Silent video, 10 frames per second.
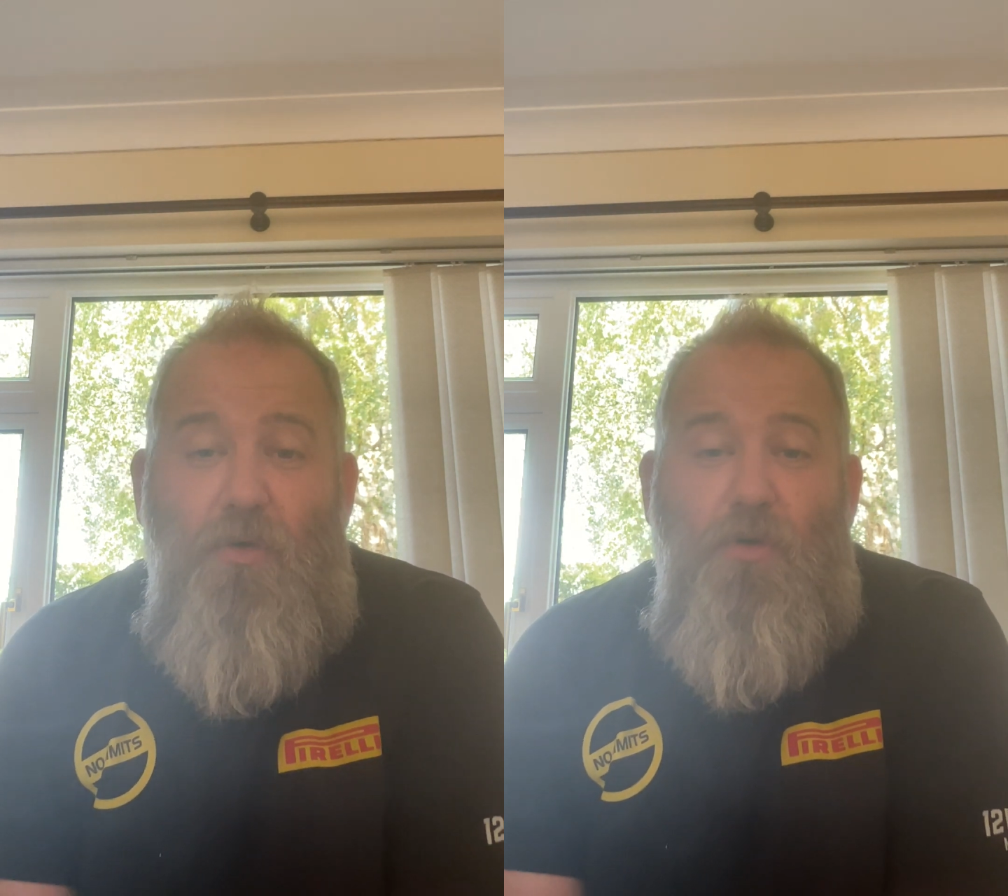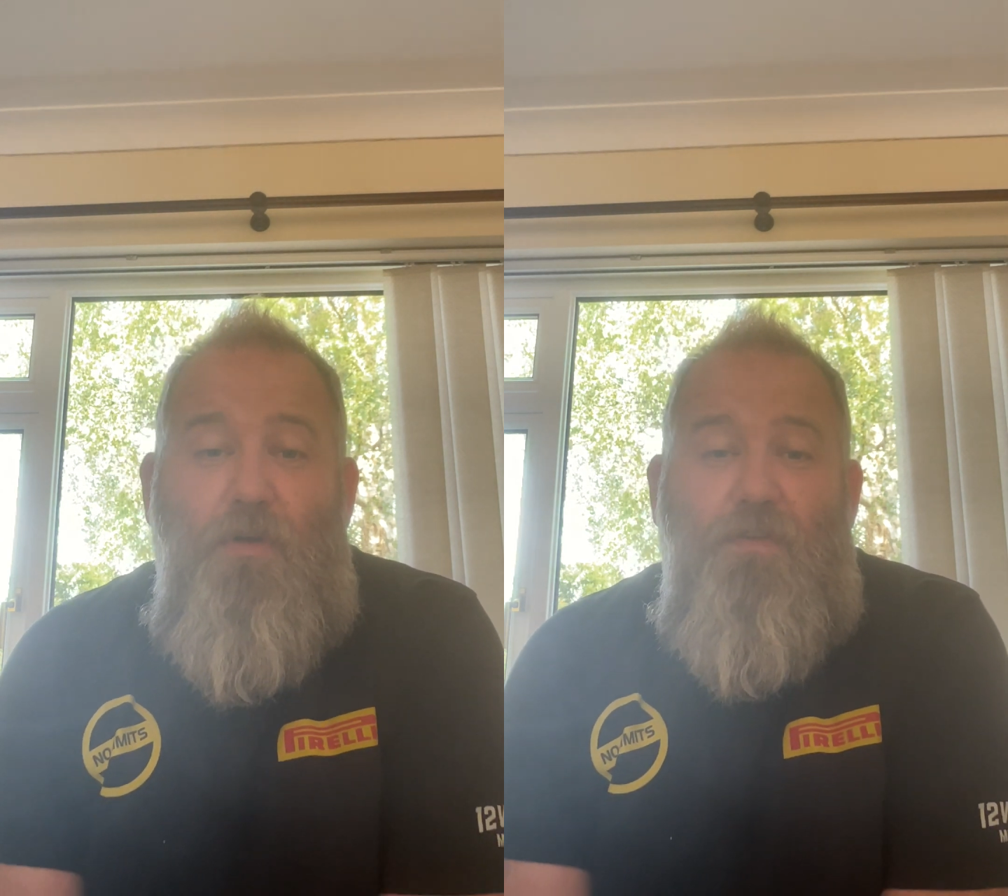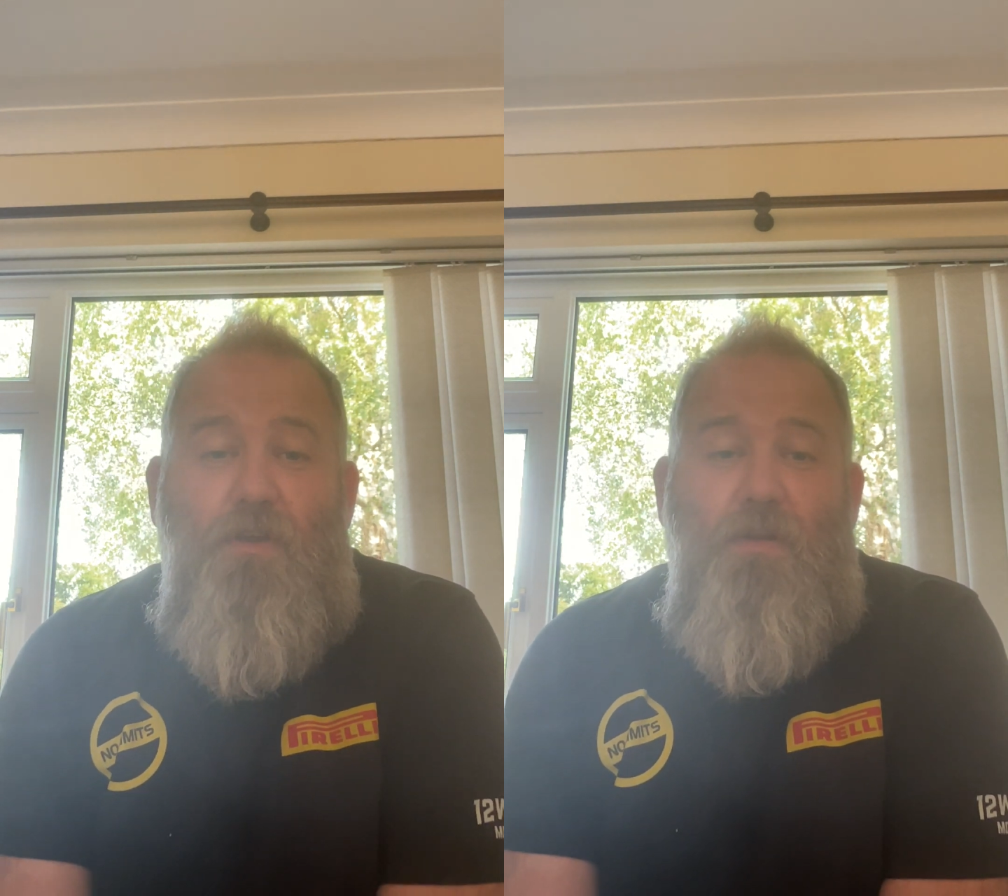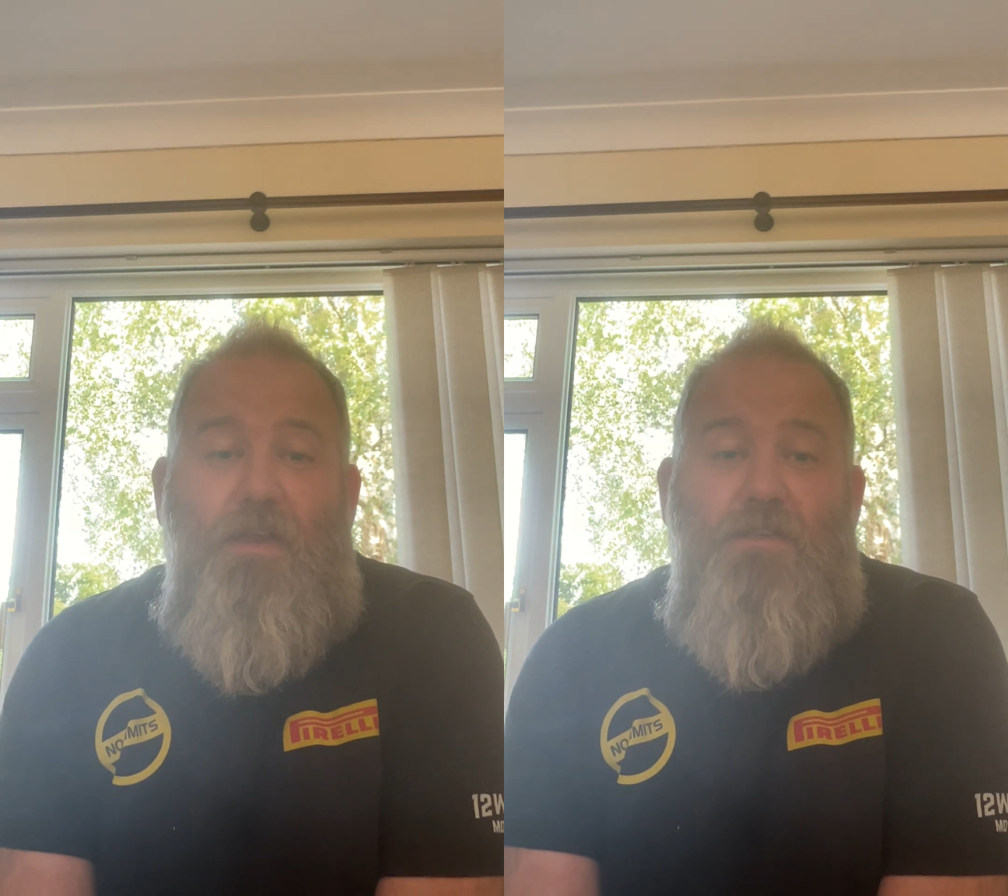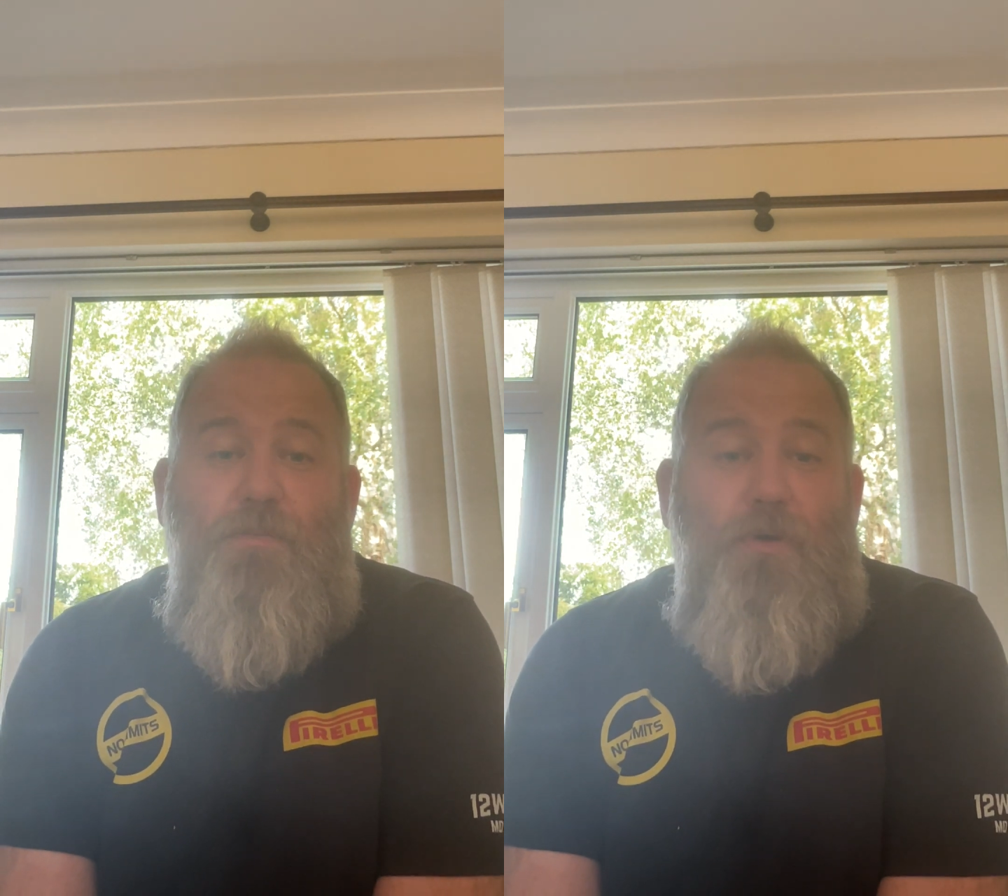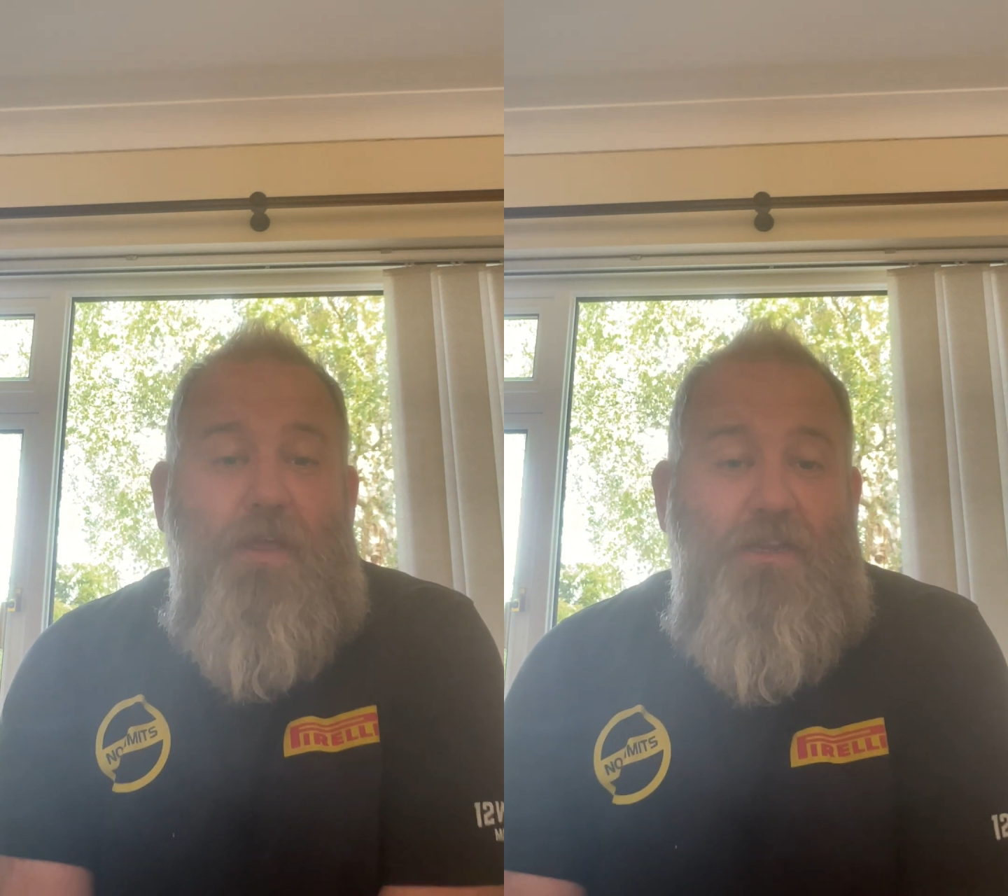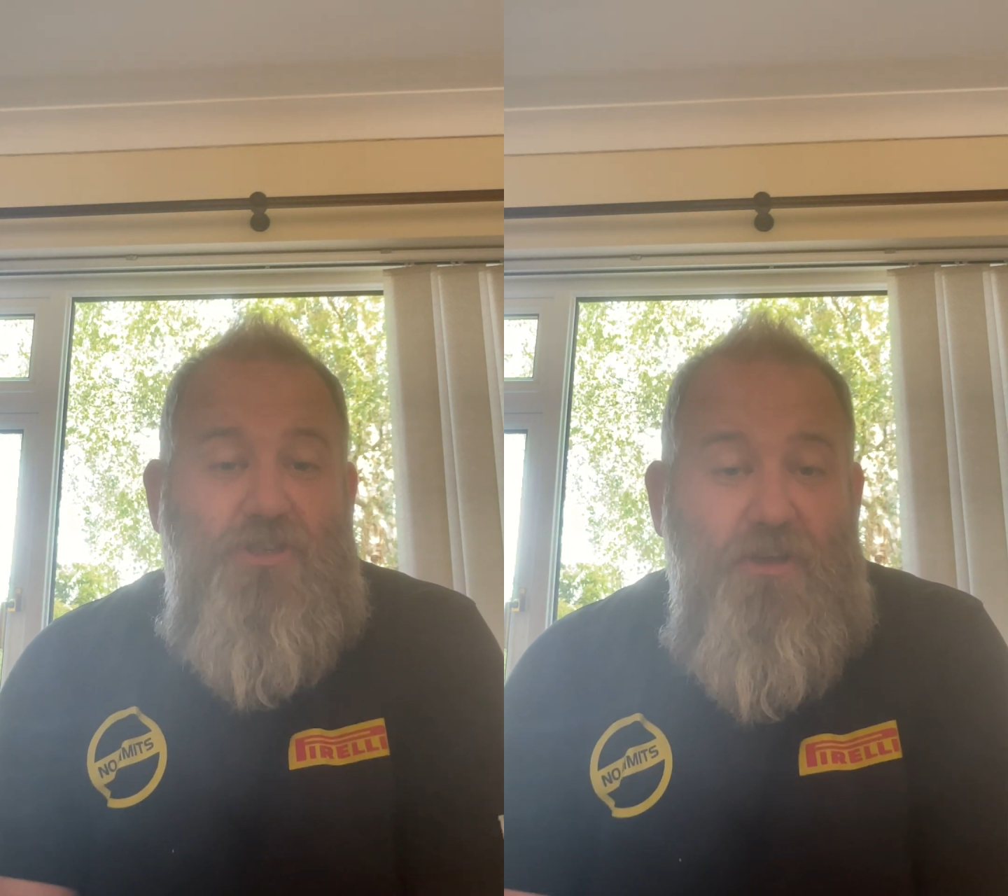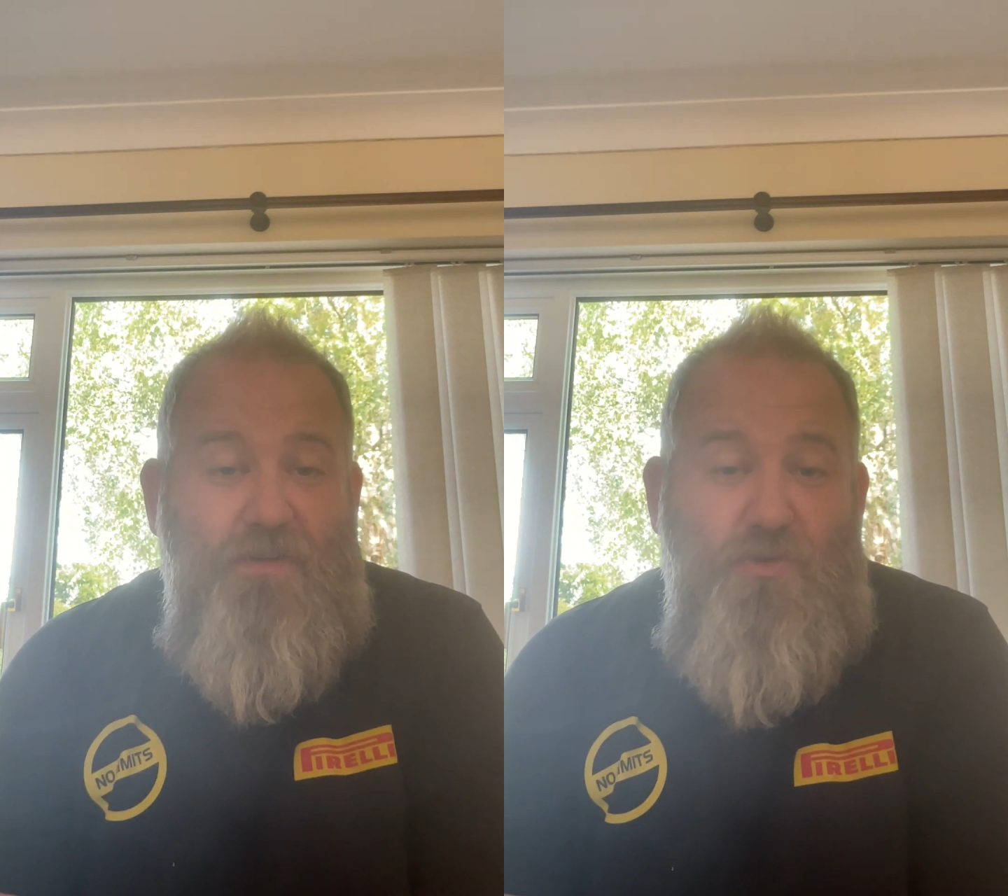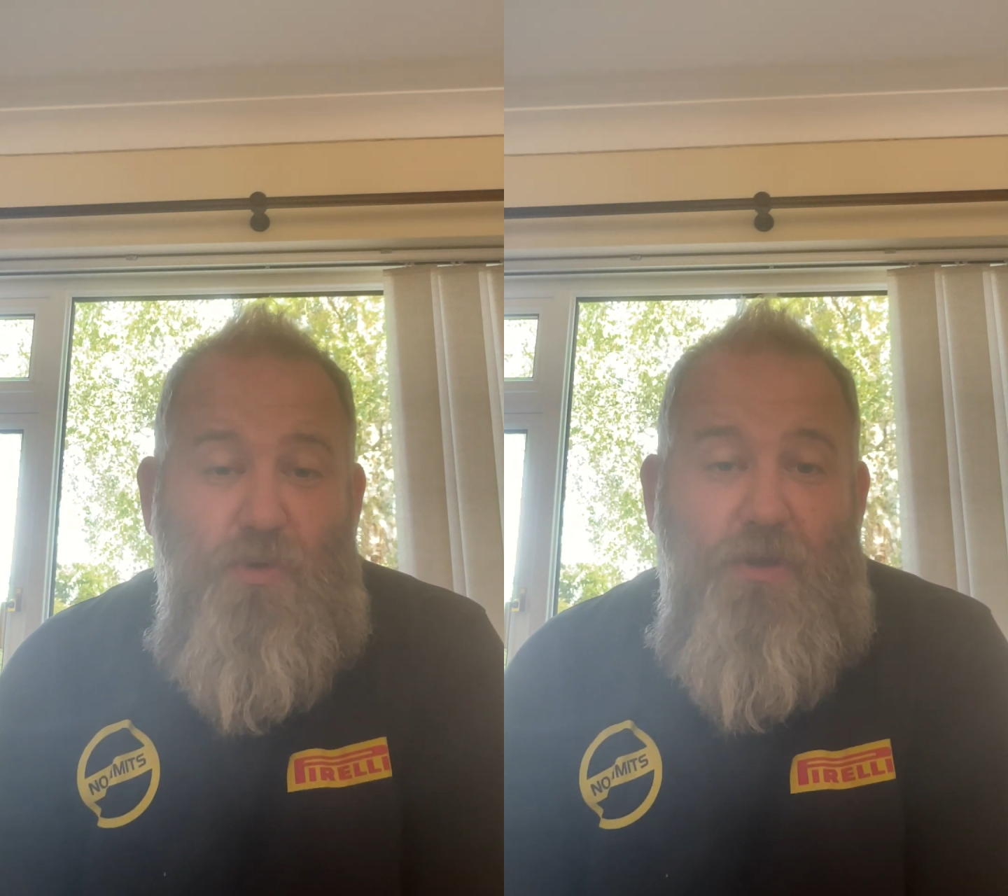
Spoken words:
or if you need to book any service